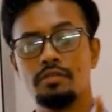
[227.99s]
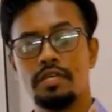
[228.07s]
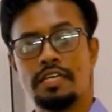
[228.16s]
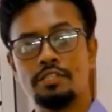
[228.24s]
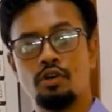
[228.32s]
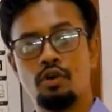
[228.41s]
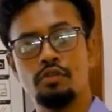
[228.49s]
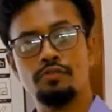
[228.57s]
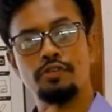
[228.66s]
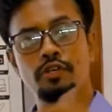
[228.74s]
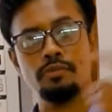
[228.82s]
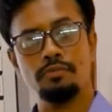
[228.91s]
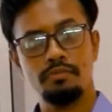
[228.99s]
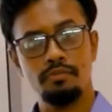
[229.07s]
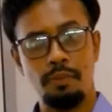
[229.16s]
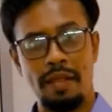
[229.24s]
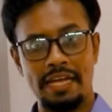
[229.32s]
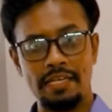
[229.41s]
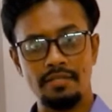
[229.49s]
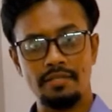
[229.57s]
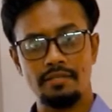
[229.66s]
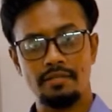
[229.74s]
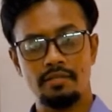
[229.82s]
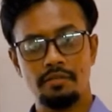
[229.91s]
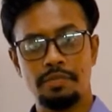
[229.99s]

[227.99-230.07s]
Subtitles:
get coal from plants,